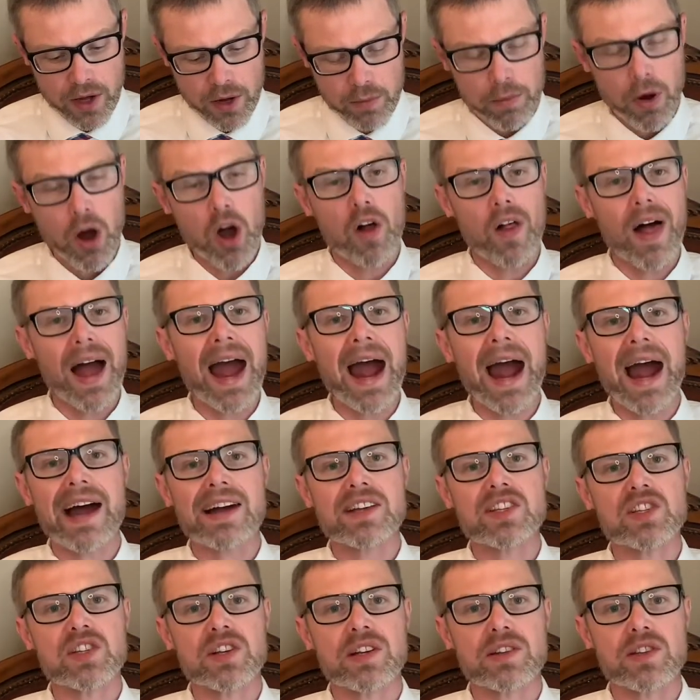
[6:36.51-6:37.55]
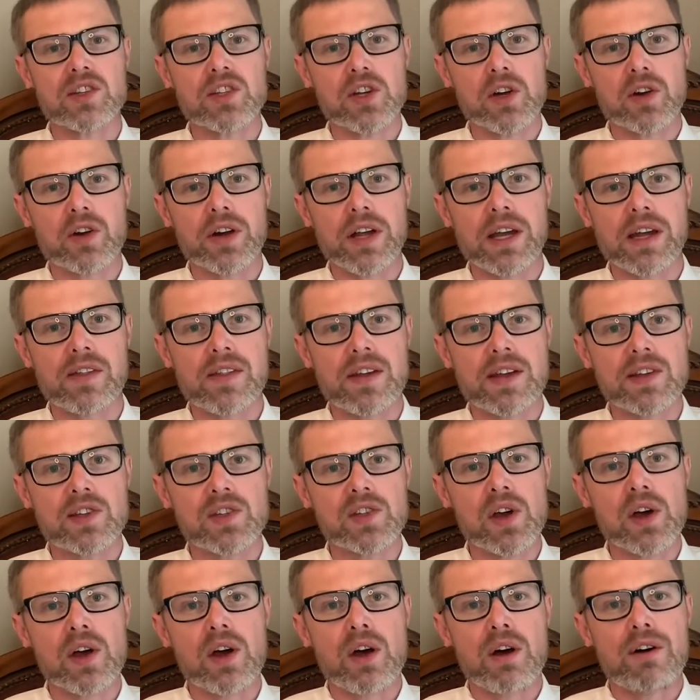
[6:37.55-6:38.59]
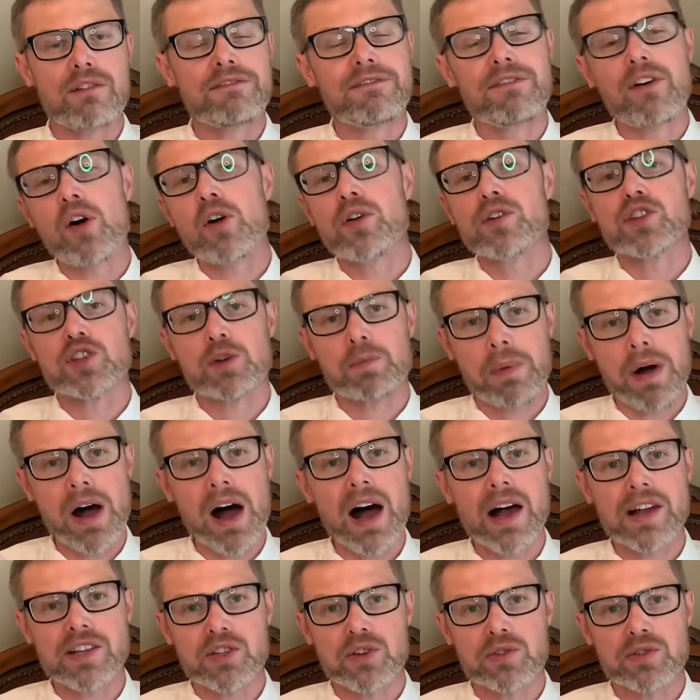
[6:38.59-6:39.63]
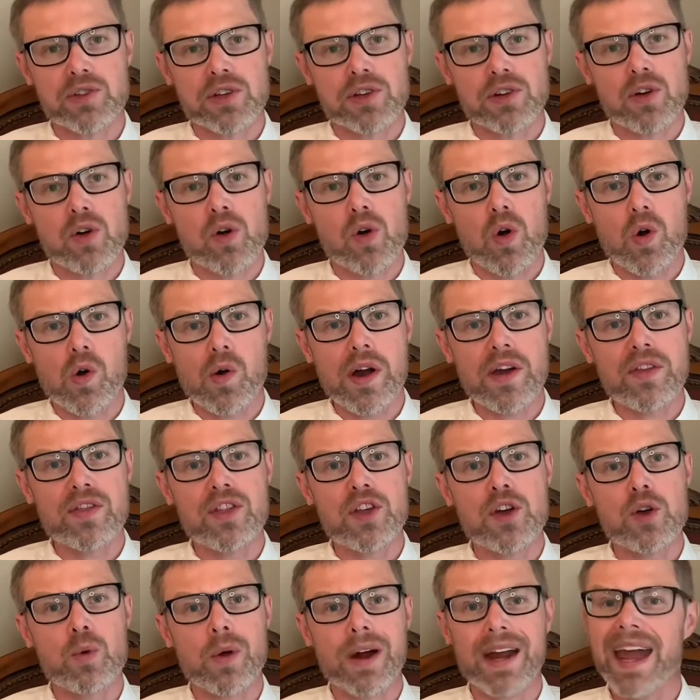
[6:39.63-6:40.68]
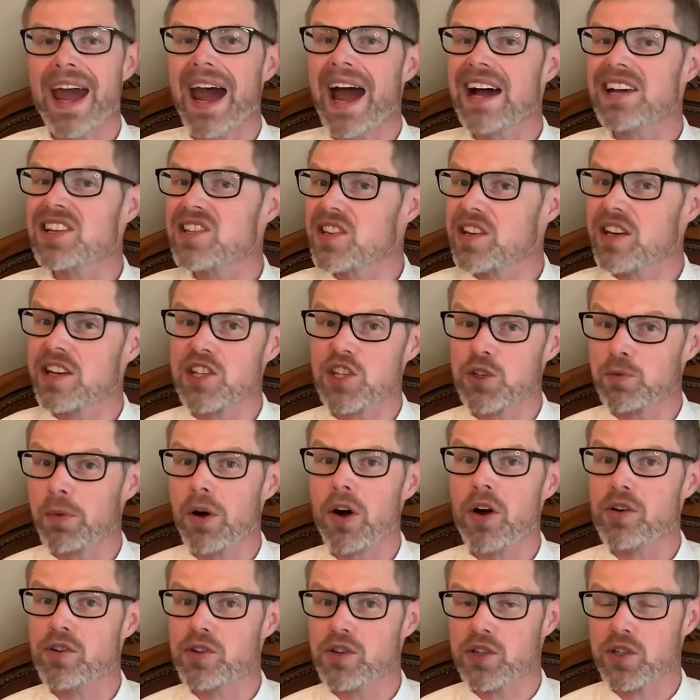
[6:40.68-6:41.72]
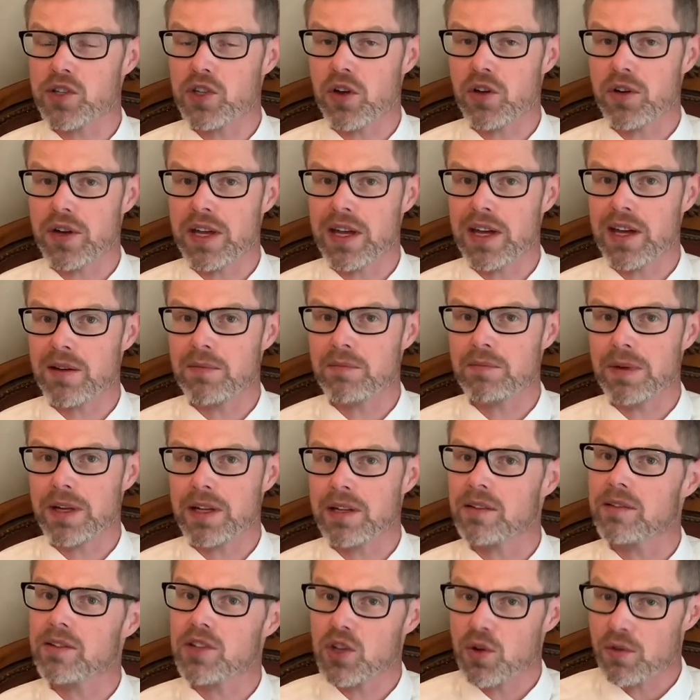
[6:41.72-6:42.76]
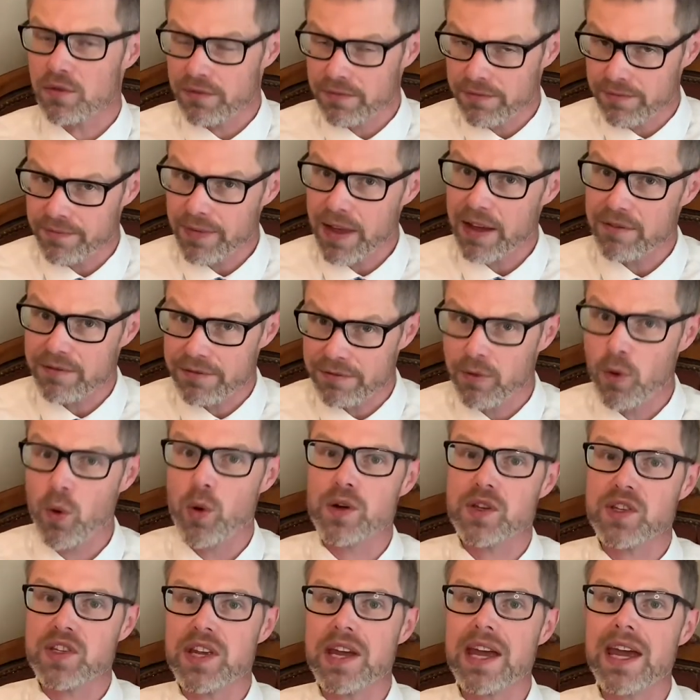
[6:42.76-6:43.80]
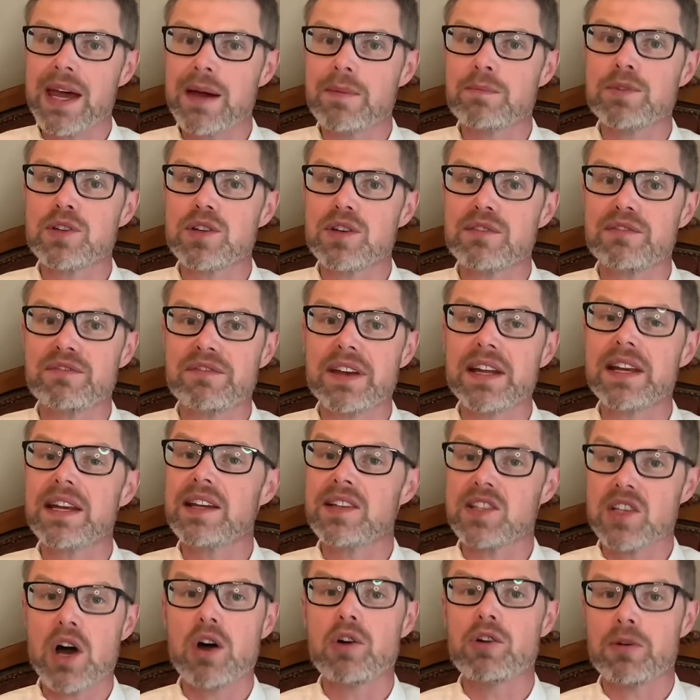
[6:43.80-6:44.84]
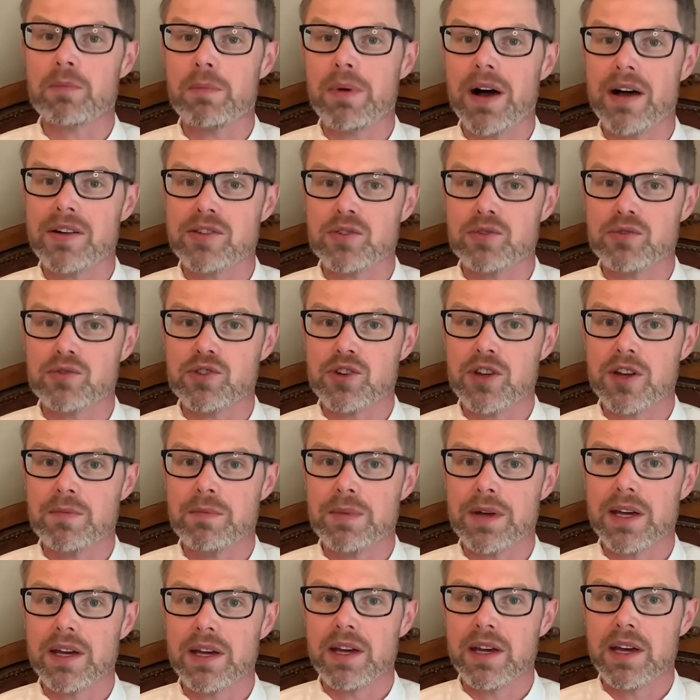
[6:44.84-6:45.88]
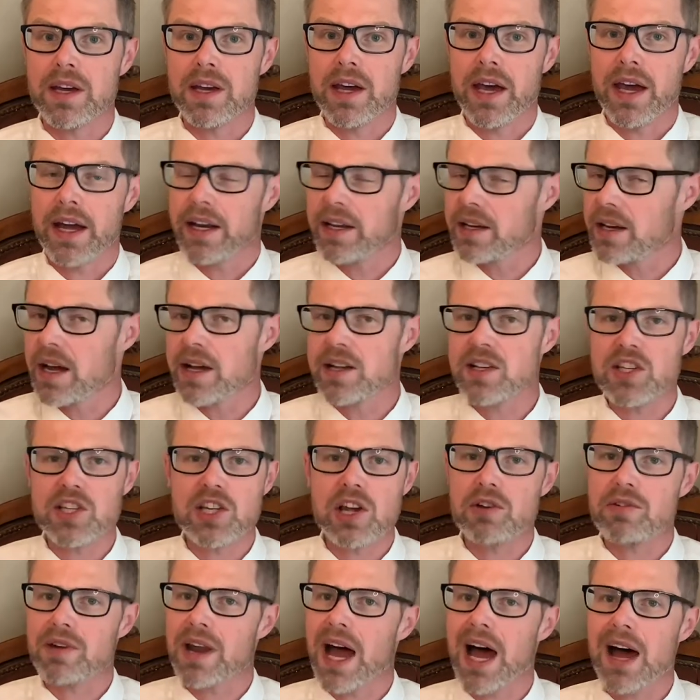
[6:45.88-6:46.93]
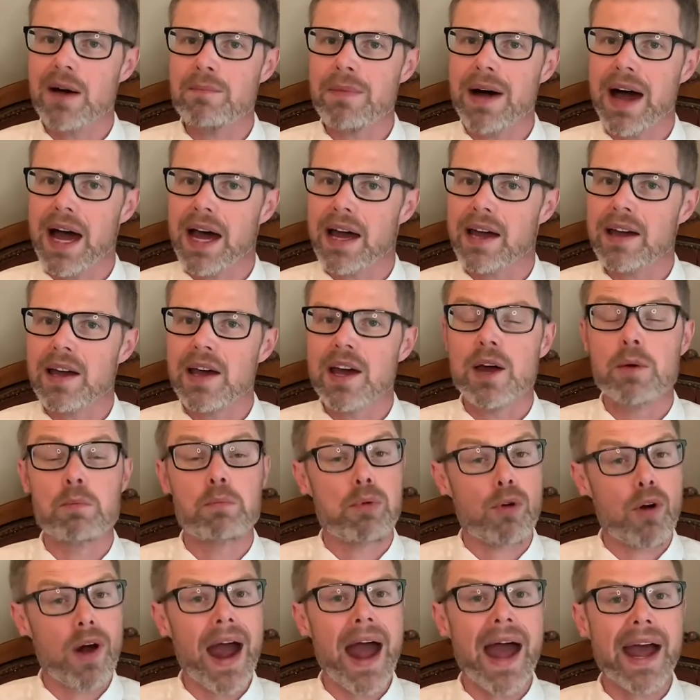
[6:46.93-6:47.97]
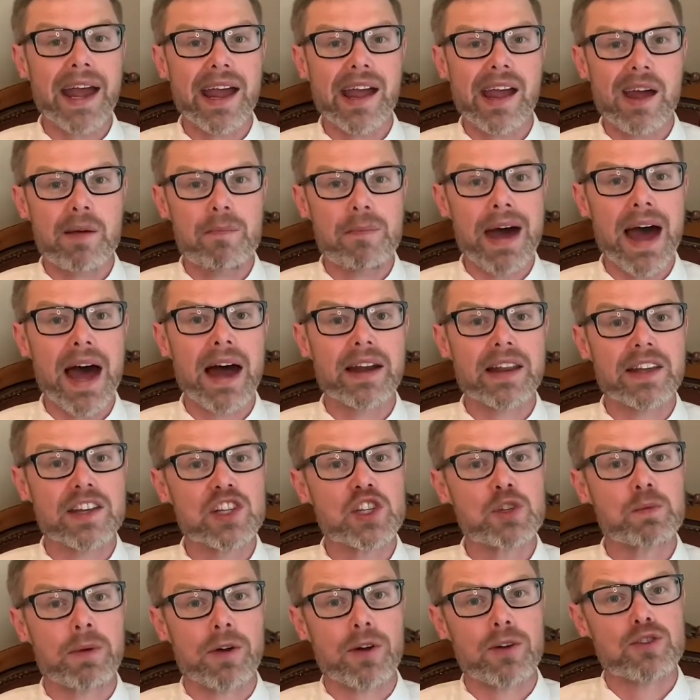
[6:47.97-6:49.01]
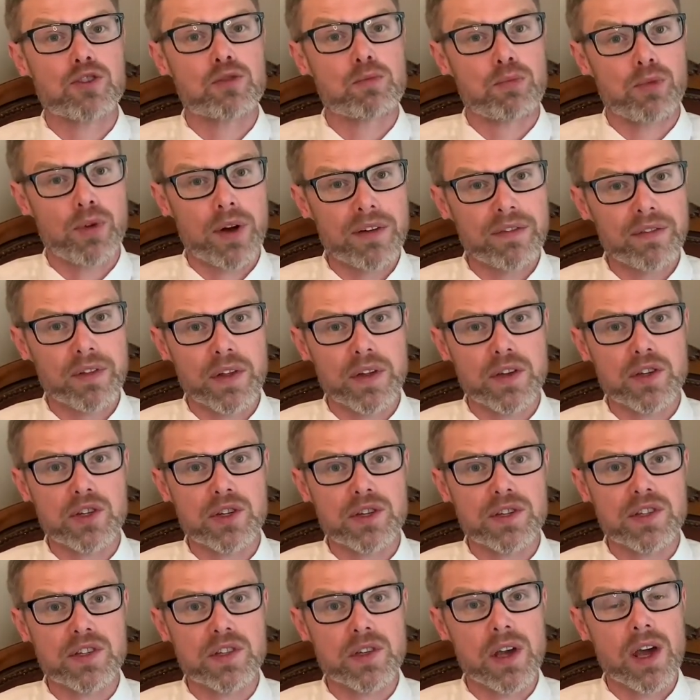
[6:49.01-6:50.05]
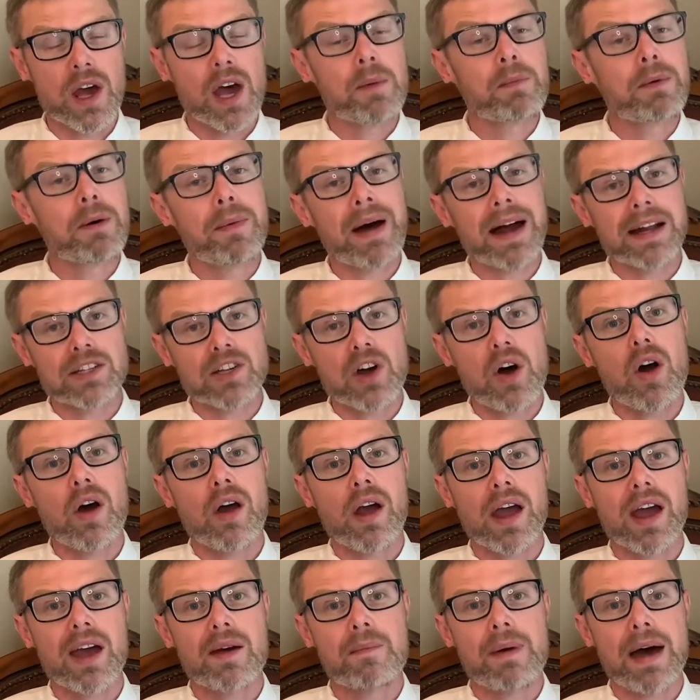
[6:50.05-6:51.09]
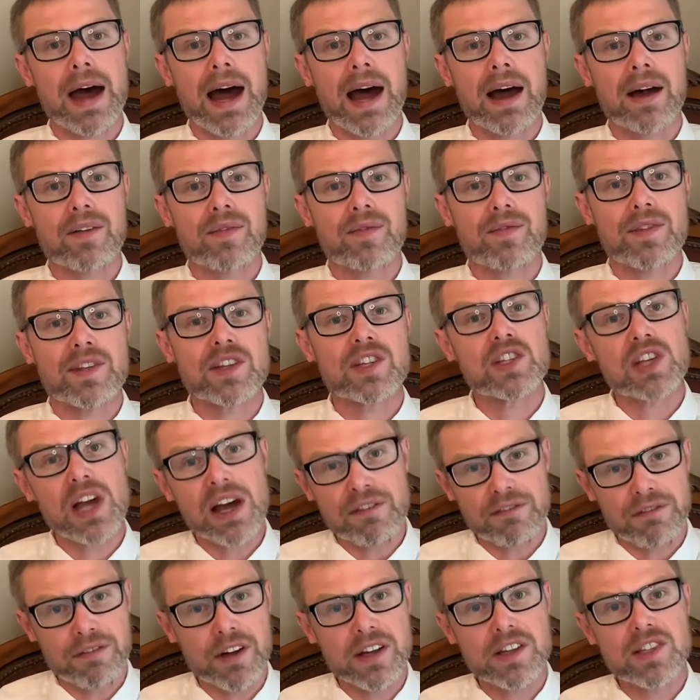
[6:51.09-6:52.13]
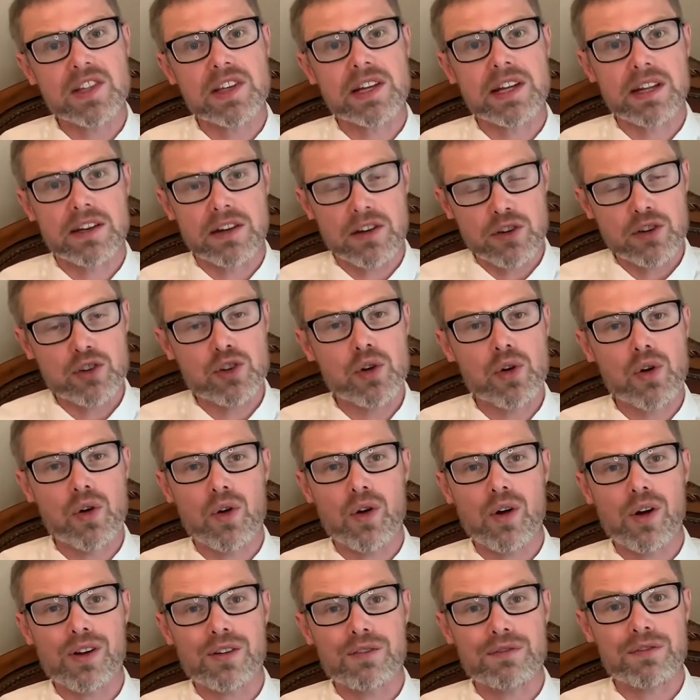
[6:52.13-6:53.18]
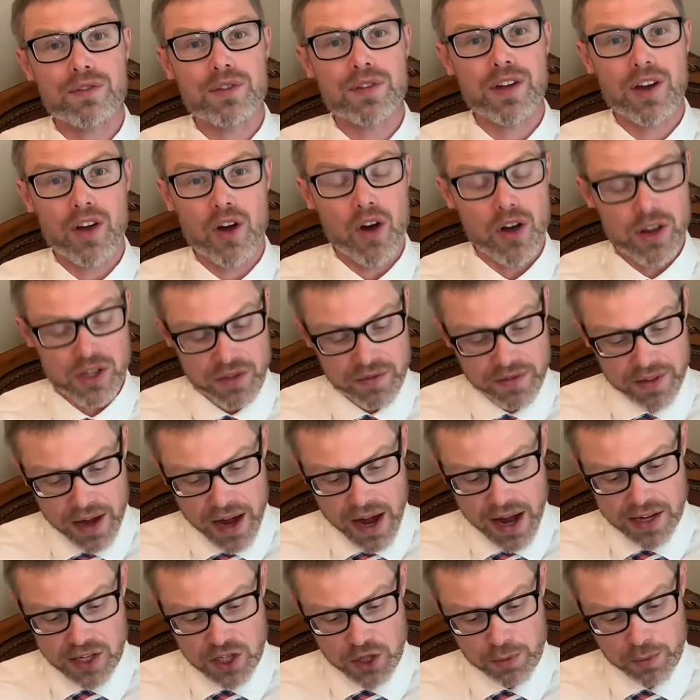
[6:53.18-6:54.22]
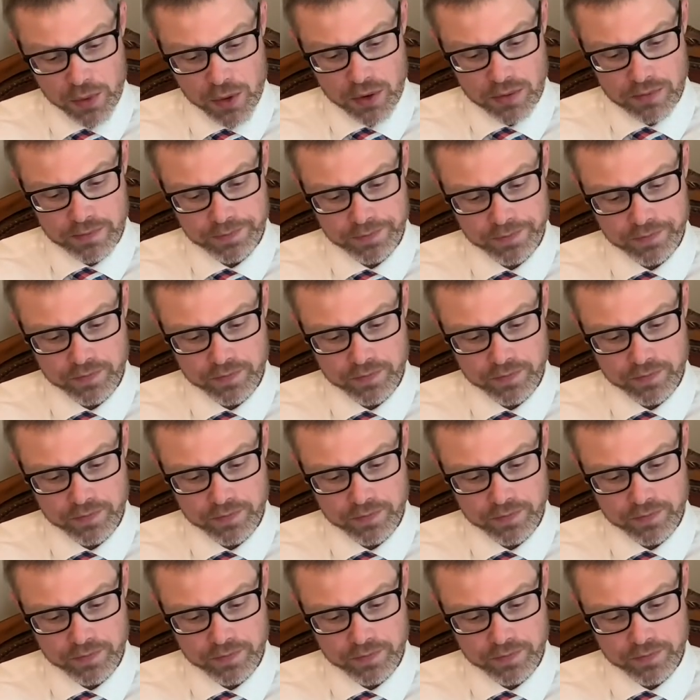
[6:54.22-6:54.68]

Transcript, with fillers: Paul asks concerning these false apostles in Corinth who were casting aspersions on him, and so they forced him to defend his own apostleship. And he does so not by bragging about his spiritual privileges, but by talking about the sufferings that he had endured for the cause of the gospel.